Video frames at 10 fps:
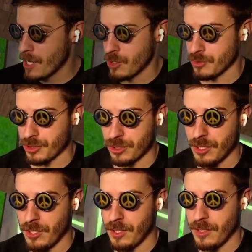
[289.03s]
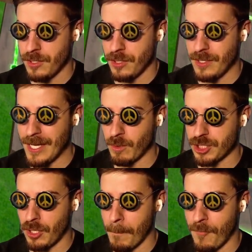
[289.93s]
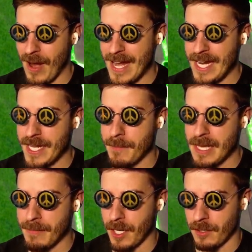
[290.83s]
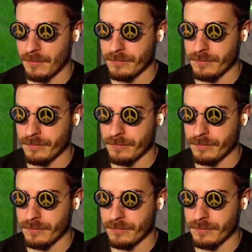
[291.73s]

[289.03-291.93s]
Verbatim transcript: one clip this week. Cam on the cop. Brain eating amoeba.